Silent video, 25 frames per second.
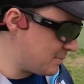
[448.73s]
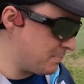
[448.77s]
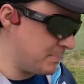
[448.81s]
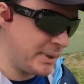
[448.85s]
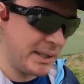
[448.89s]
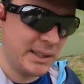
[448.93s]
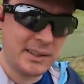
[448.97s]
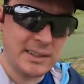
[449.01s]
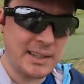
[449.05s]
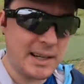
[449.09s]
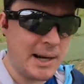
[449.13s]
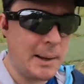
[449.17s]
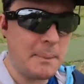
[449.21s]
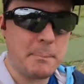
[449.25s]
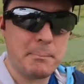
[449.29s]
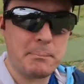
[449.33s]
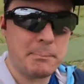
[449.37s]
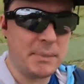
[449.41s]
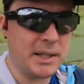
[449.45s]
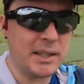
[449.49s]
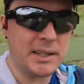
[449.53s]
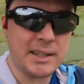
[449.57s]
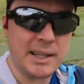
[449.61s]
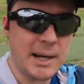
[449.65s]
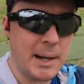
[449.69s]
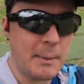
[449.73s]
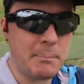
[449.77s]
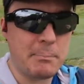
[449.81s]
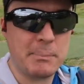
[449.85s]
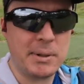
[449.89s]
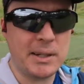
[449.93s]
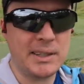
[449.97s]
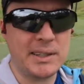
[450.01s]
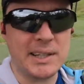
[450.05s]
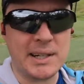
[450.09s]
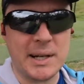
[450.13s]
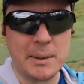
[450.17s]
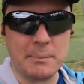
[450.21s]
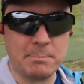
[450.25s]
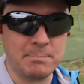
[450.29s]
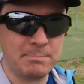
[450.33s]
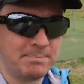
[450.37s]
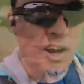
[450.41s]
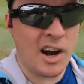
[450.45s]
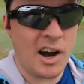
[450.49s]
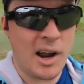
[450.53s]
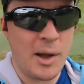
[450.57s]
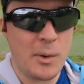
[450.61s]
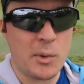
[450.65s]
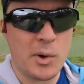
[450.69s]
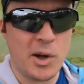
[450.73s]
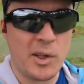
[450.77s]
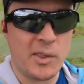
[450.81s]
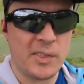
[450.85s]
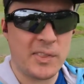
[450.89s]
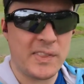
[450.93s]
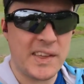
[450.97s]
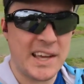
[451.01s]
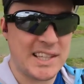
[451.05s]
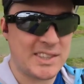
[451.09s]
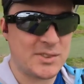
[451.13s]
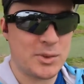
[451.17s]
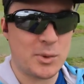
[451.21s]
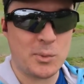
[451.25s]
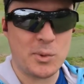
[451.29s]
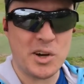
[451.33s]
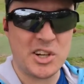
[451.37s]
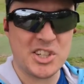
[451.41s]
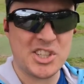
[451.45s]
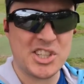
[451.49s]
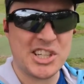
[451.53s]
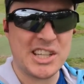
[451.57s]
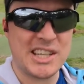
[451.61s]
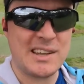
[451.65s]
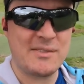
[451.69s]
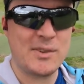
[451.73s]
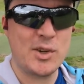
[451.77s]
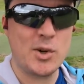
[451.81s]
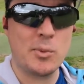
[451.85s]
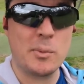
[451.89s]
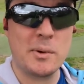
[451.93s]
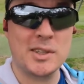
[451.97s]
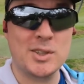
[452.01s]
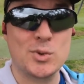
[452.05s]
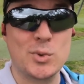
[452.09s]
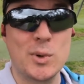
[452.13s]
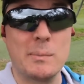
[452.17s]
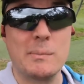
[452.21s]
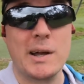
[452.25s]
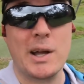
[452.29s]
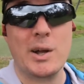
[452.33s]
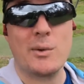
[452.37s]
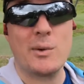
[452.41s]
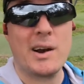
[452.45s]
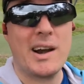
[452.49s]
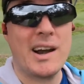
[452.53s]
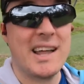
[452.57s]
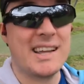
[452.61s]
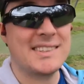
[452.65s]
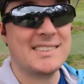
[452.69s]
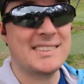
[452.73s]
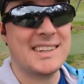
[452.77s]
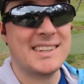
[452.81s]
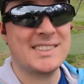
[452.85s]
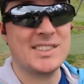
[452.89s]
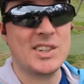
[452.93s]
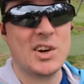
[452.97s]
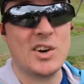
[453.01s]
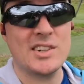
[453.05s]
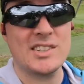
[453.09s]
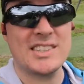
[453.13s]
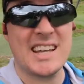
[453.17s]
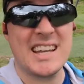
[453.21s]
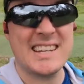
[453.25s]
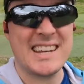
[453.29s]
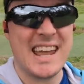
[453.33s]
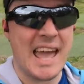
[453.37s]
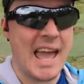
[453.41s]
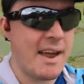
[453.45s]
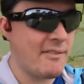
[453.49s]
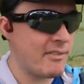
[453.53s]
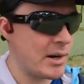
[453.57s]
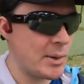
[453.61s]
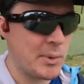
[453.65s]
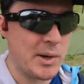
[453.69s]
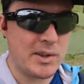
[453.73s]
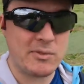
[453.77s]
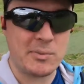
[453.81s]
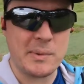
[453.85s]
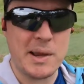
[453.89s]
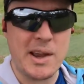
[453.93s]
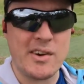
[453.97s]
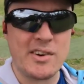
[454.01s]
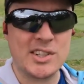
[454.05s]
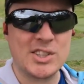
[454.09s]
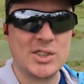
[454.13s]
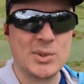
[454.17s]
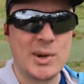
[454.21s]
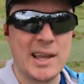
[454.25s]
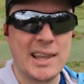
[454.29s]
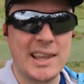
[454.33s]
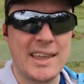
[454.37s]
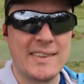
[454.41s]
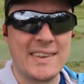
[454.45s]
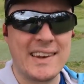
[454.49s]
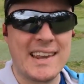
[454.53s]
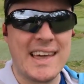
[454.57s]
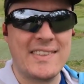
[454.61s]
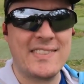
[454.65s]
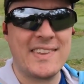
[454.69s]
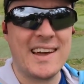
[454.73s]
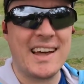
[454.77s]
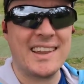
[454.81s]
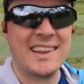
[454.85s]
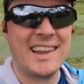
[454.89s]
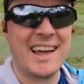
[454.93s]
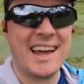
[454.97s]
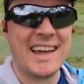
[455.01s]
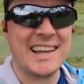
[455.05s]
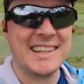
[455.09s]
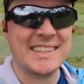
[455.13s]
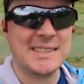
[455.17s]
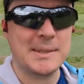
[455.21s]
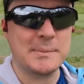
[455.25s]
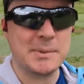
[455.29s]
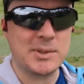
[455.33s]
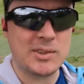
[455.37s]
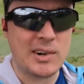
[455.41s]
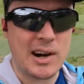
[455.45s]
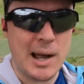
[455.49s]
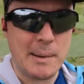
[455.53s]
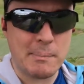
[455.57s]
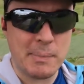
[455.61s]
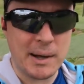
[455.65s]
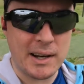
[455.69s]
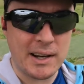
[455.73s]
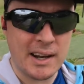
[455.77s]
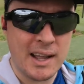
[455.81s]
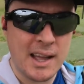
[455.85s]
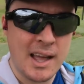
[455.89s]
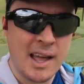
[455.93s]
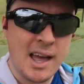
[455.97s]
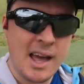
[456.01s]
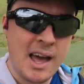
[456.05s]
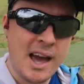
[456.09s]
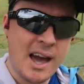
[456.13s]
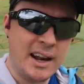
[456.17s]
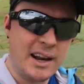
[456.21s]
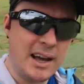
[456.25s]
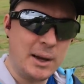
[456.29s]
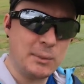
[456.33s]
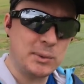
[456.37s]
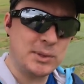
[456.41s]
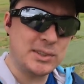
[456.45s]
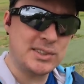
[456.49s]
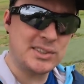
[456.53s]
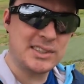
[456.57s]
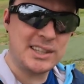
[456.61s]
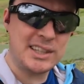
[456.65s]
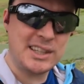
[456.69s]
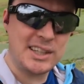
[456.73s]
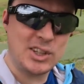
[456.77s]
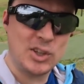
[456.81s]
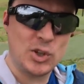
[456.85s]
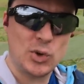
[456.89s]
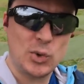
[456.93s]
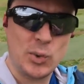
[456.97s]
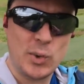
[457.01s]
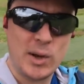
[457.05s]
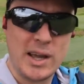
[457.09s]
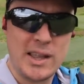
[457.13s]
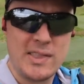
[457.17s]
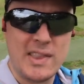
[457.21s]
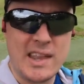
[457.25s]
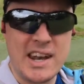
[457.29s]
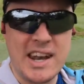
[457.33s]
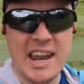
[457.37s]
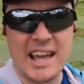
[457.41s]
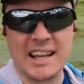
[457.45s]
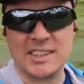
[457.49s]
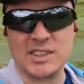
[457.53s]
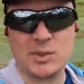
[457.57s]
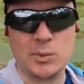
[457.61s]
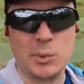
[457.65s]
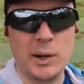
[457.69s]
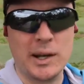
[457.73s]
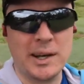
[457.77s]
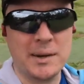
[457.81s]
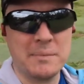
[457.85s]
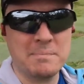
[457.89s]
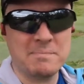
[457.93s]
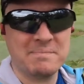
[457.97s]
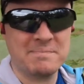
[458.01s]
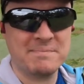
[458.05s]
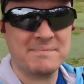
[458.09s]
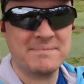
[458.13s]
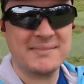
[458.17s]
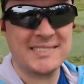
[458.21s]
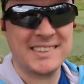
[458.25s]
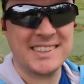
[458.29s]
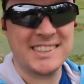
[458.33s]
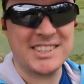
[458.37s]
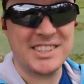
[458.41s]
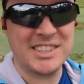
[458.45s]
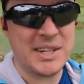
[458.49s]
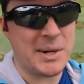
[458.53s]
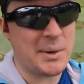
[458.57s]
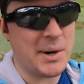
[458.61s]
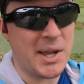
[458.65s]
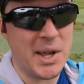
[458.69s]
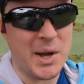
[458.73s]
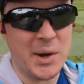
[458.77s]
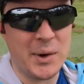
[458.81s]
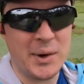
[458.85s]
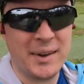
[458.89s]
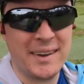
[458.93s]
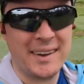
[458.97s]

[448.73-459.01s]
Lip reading: Build it up, build it up, build it up. All right, well, thanks for watching. If you want more swim, bike, run, and exercise content every week from here in Australia, then hit that like and subscribe button, and I will see you in the next one. Cheerio.